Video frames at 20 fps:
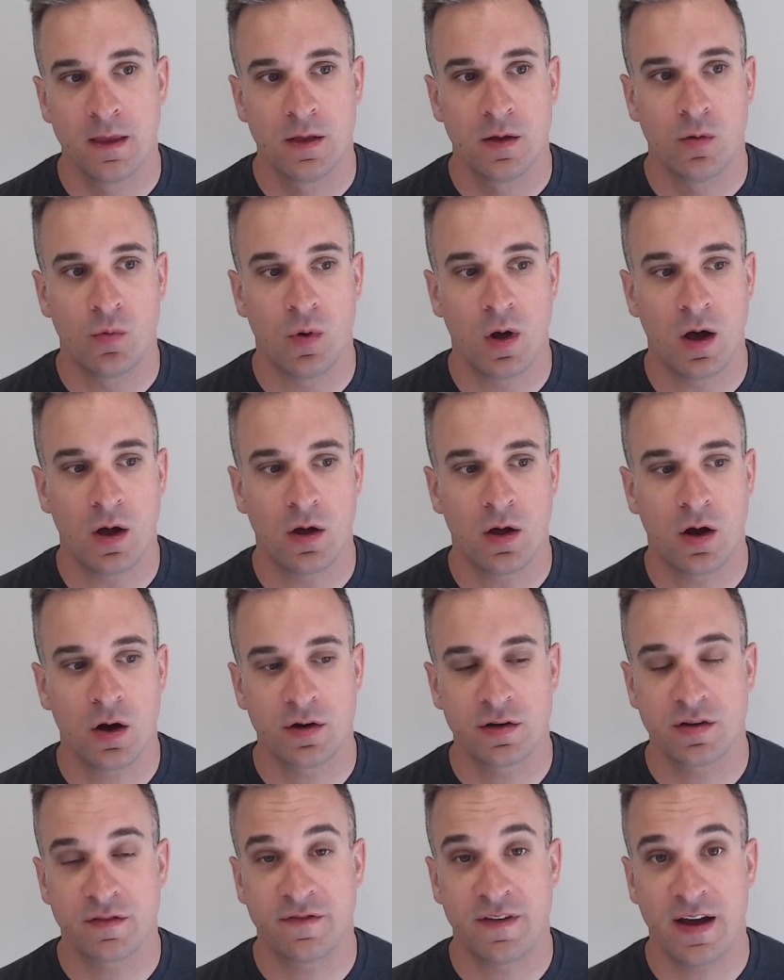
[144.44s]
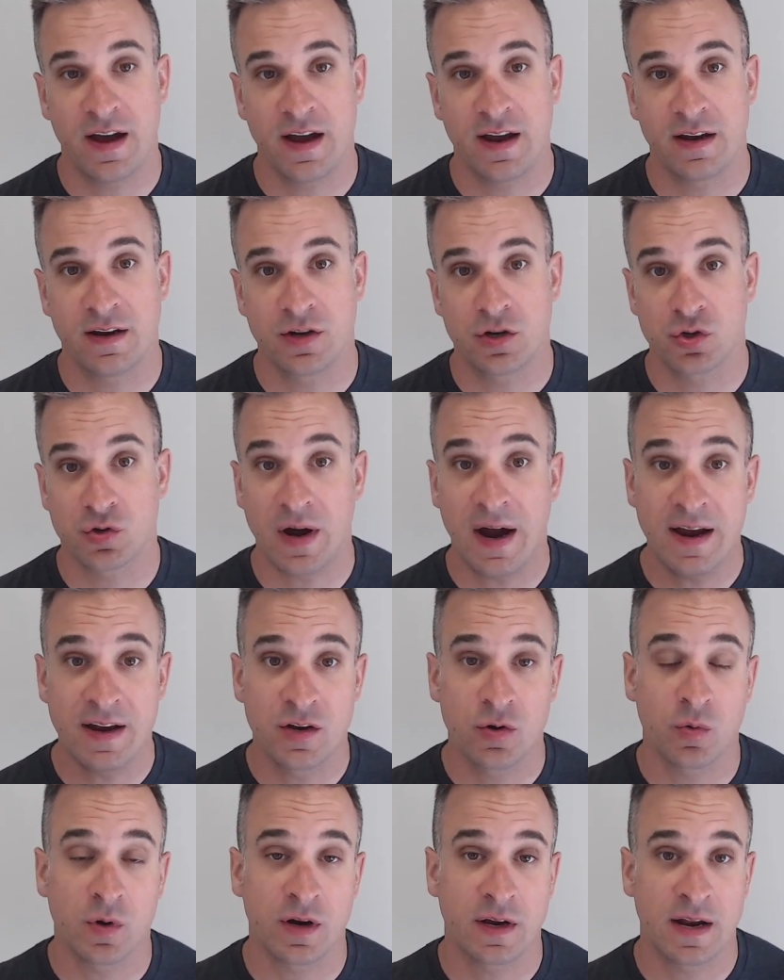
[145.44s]
Well, Hard to Find tried
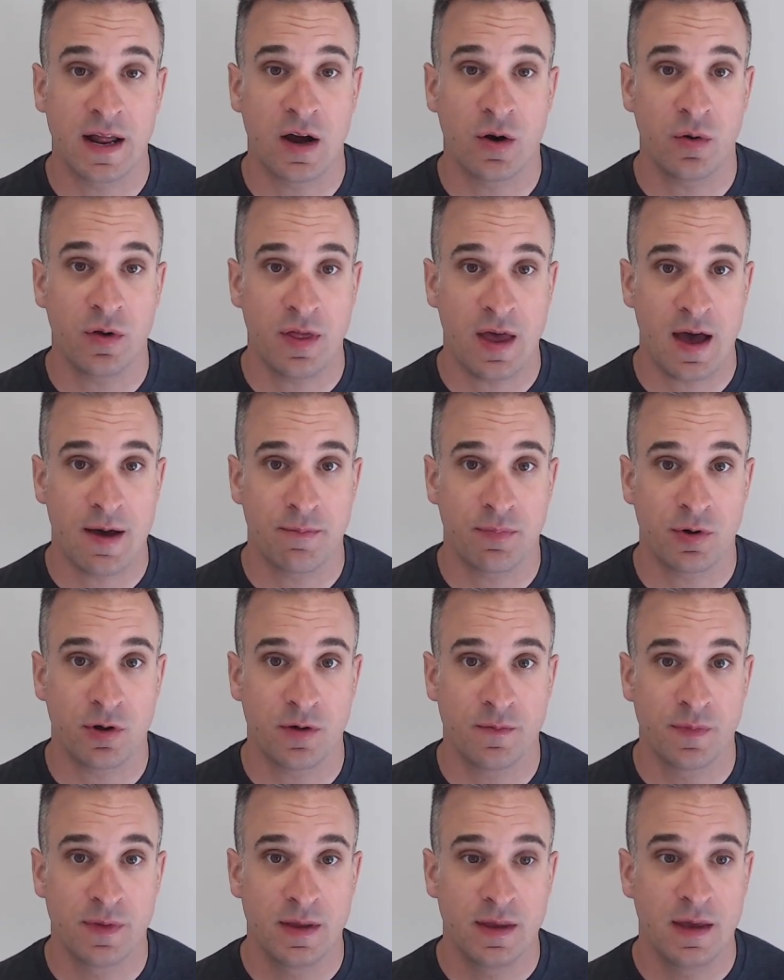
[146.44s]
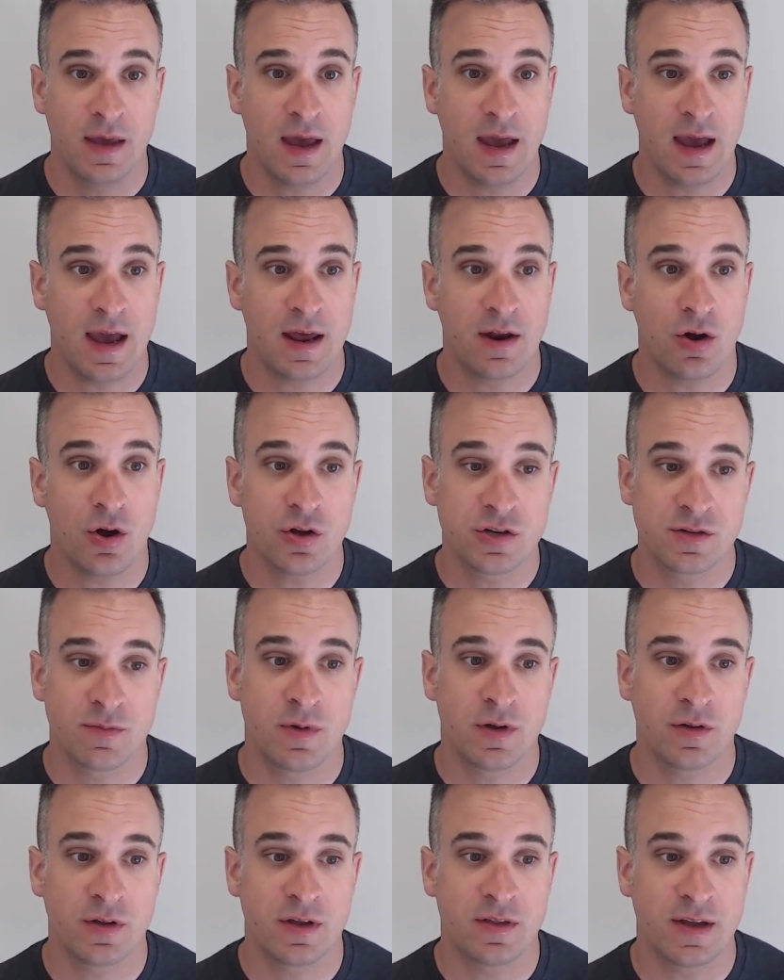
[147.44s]
to work it out with Apple, and
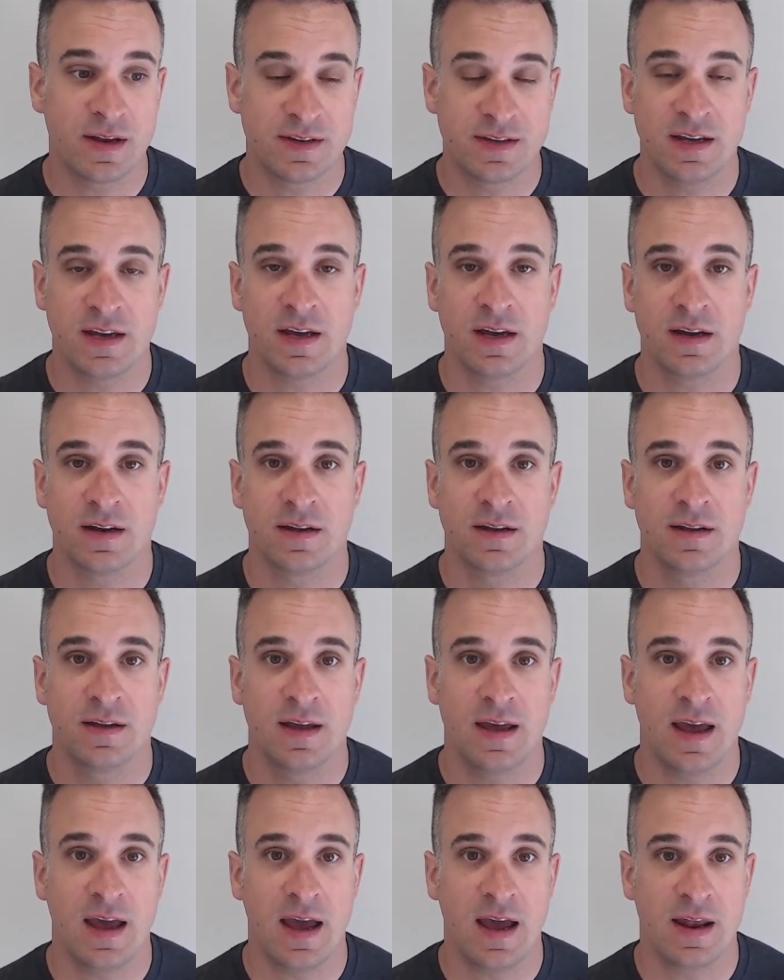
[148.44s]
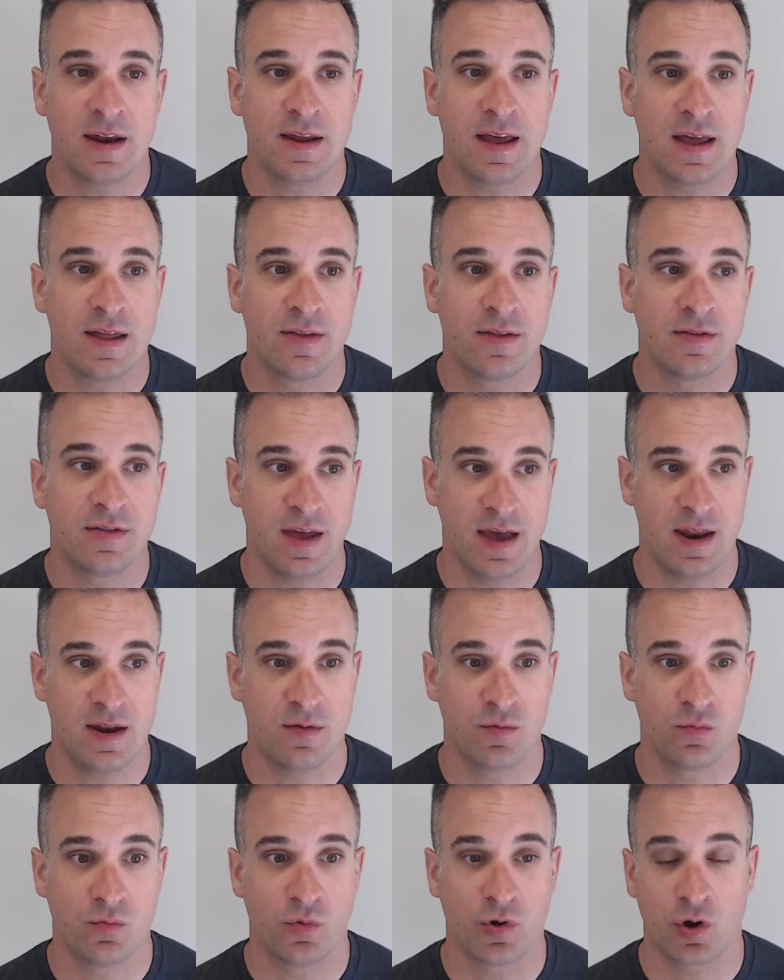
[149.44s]
ultimately they did, and
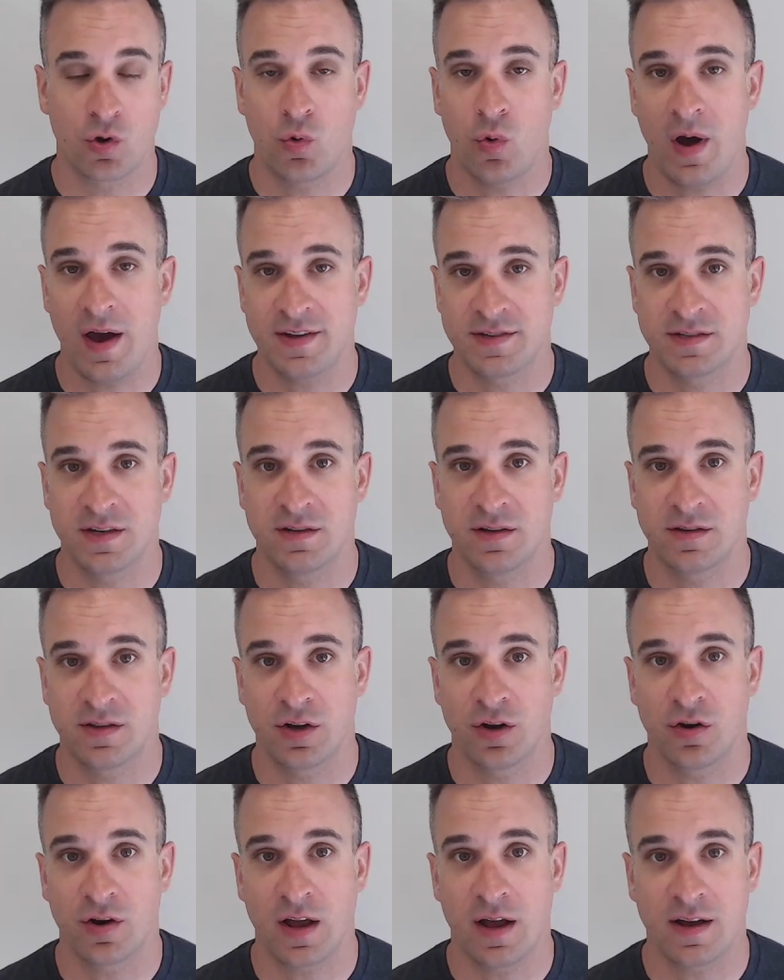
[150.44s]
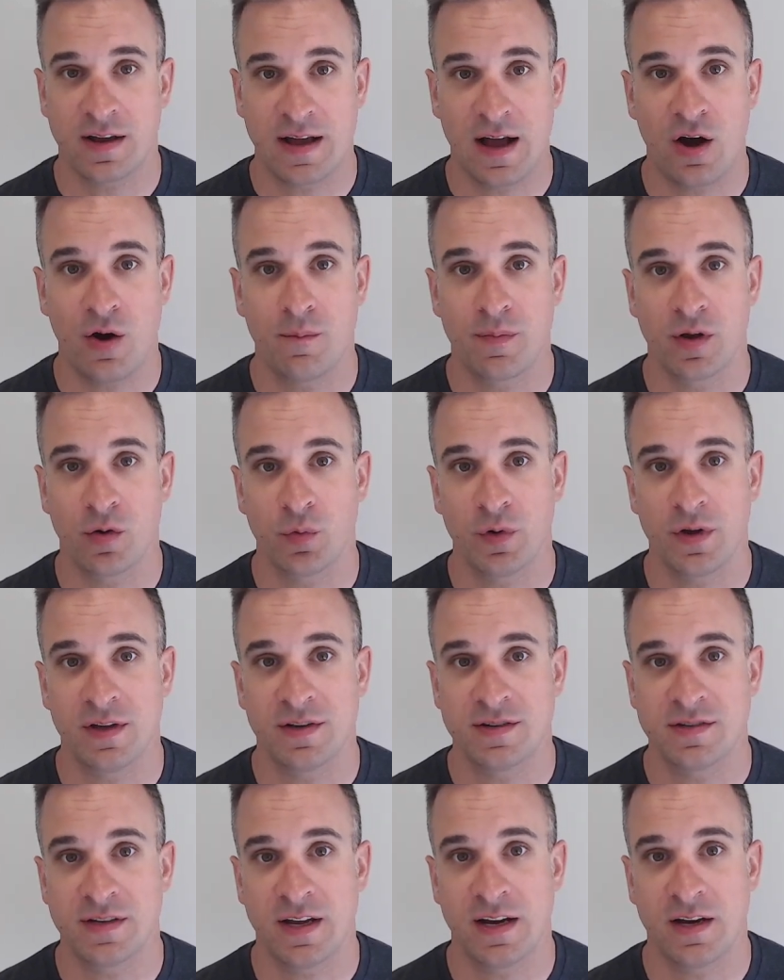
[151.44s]
then requested that their account be
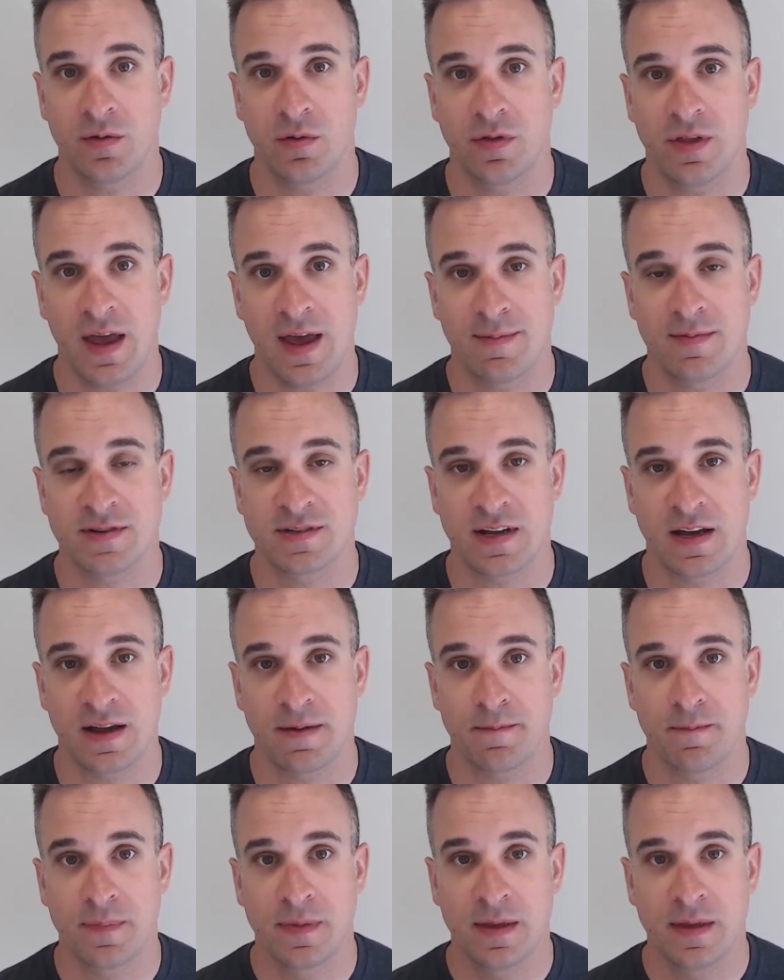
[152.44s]
reinstated with Amazon.